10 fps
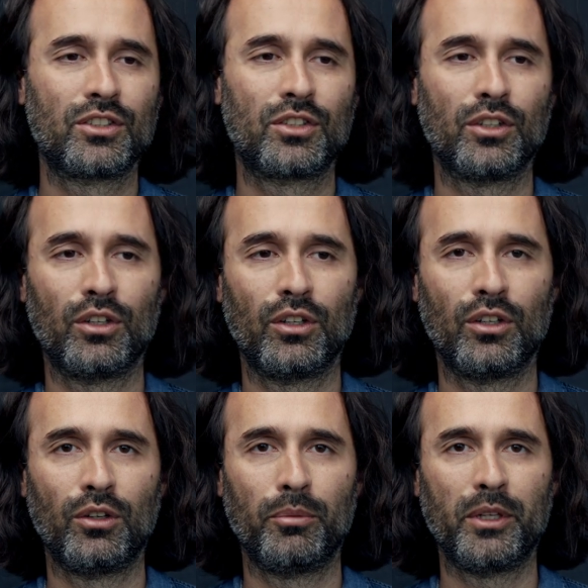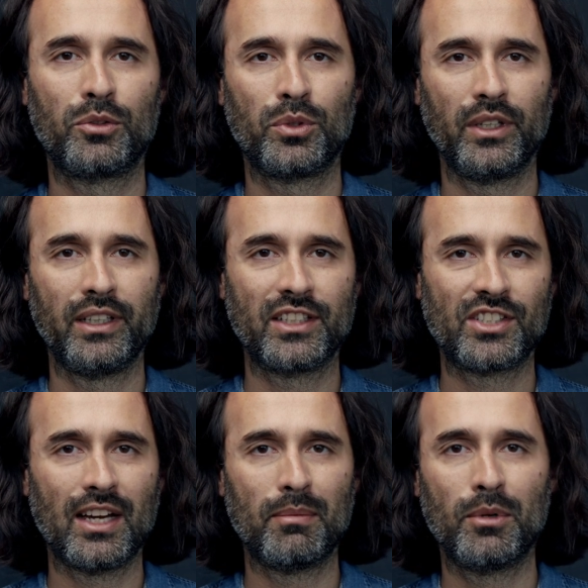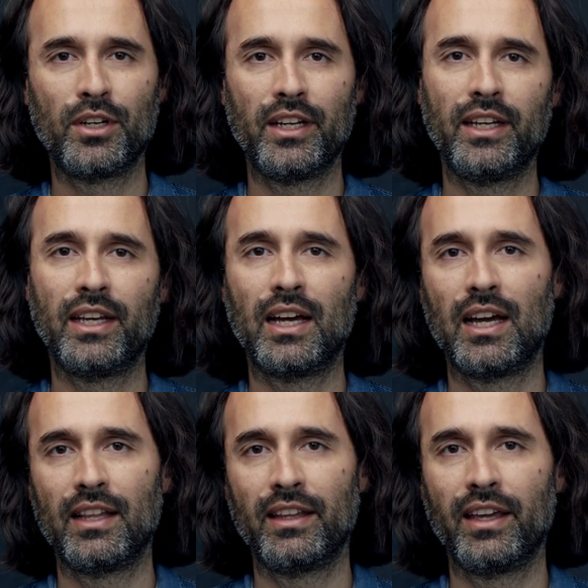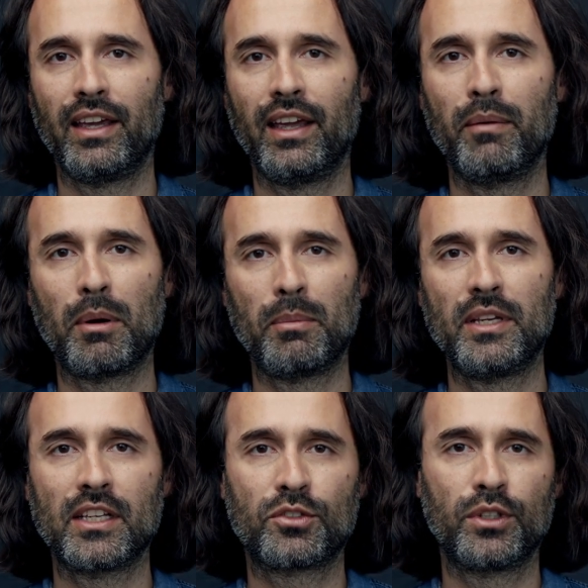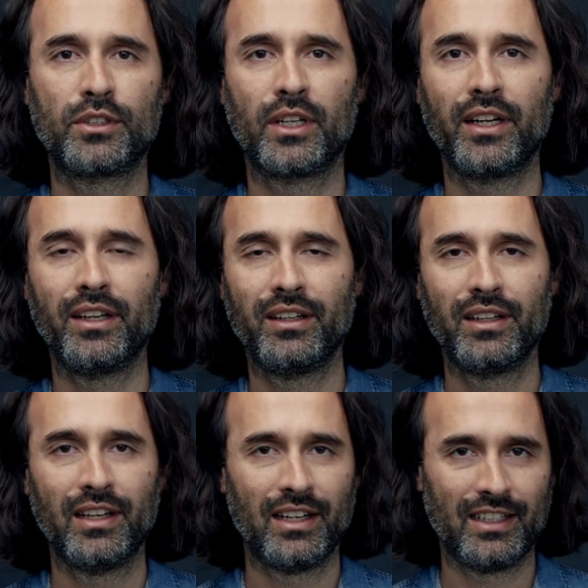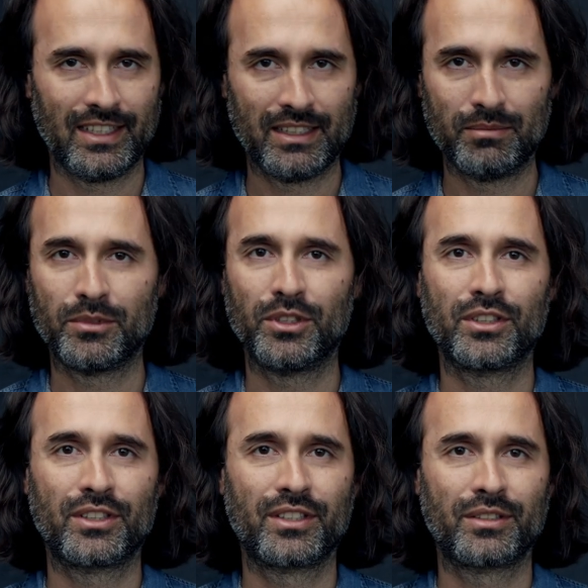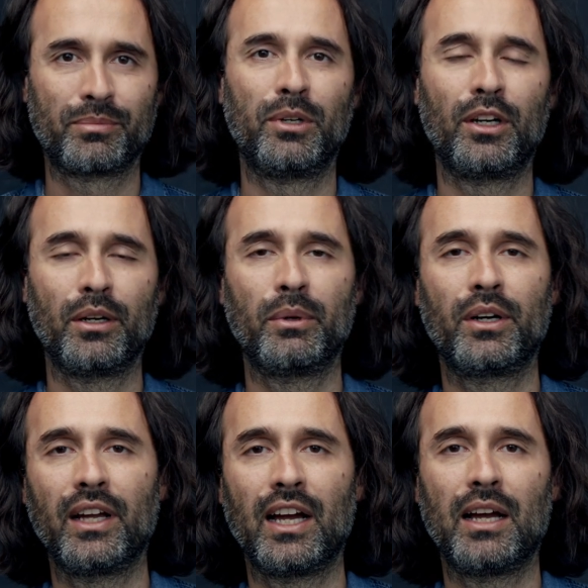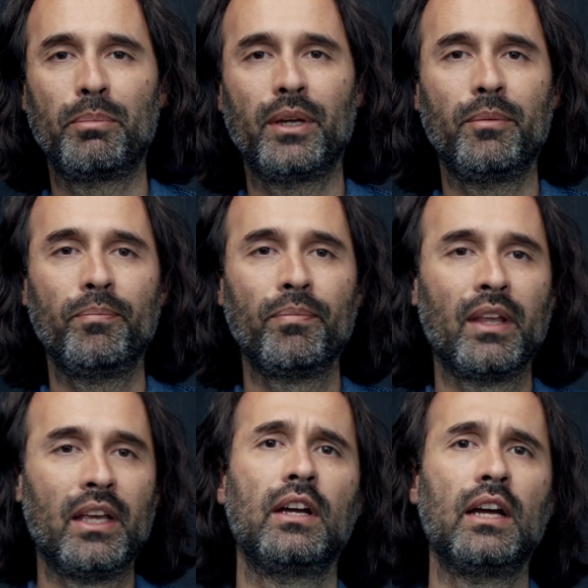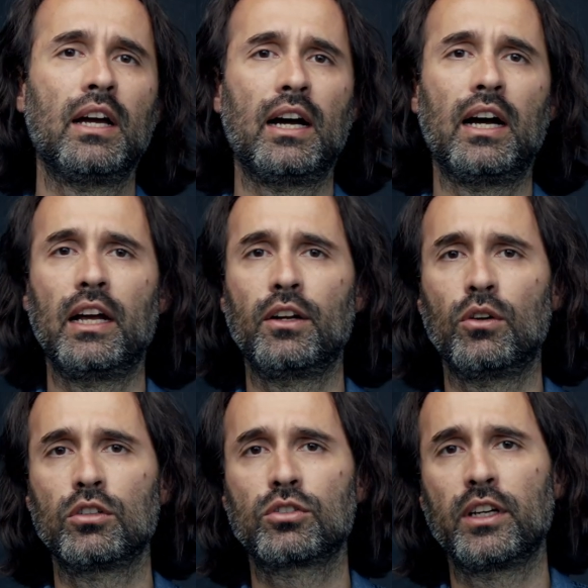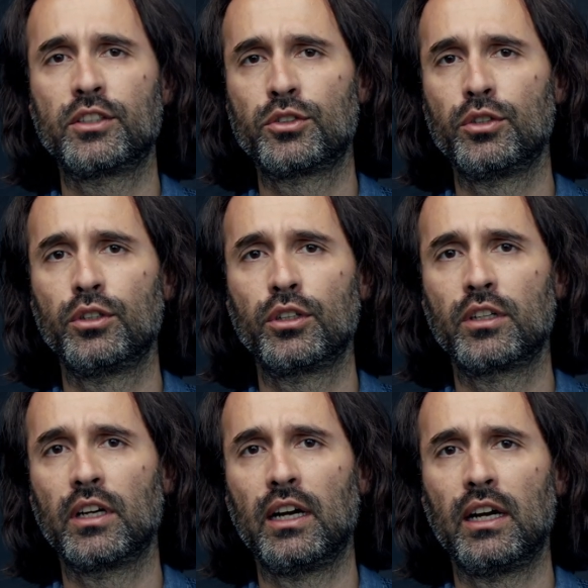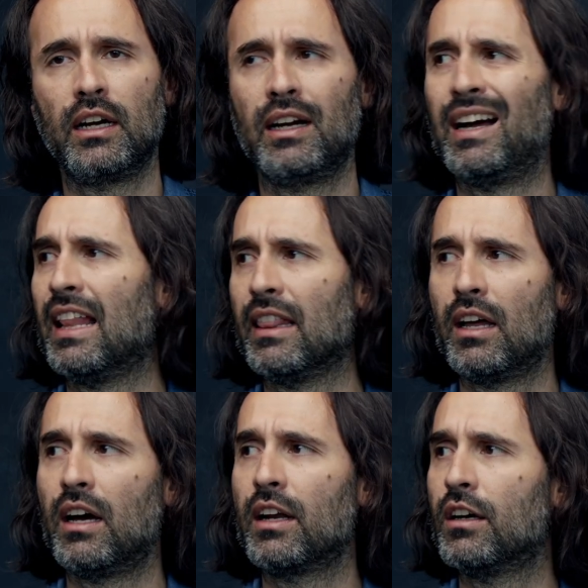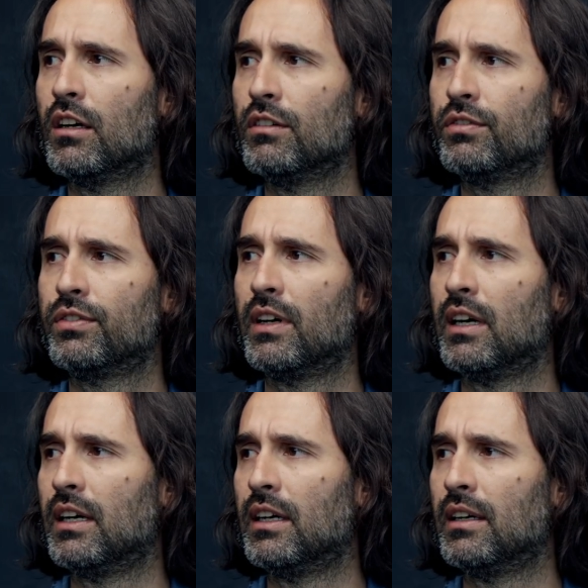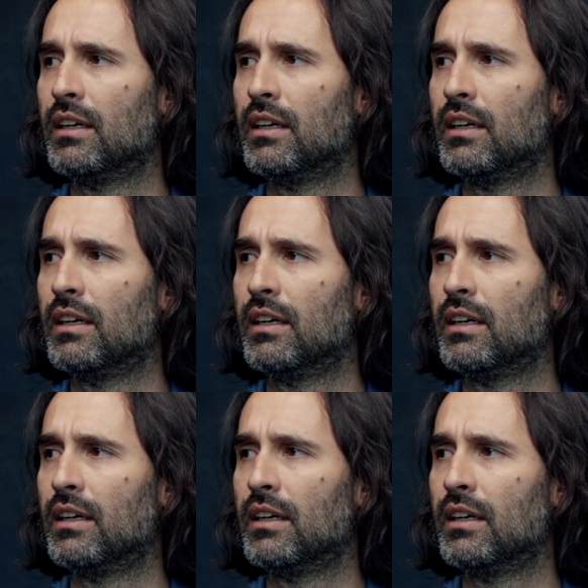So between the Chamonix and the Mamiya 330, I'm just very, very happy. And also I took uh, a lot of uh,